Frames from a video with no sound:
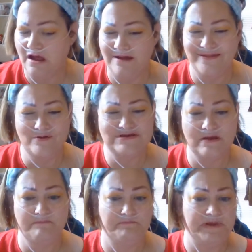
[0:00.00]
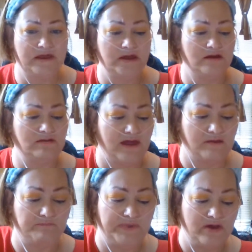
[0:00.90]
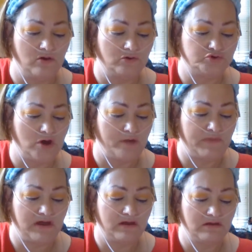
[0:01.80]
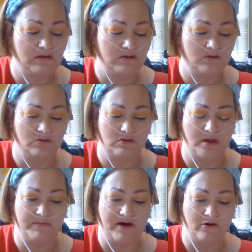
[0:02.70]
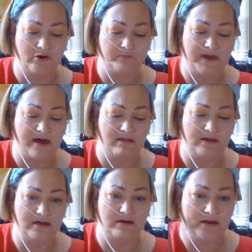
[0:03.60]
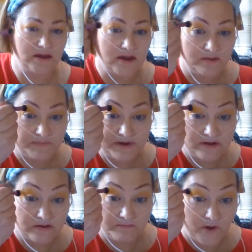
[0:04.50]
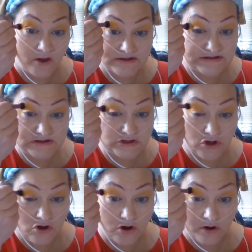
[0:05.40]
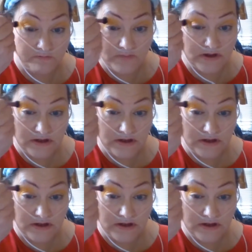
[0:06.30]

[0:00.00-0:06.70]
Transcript: There was a big old drama about her palette being in BoxyCharm.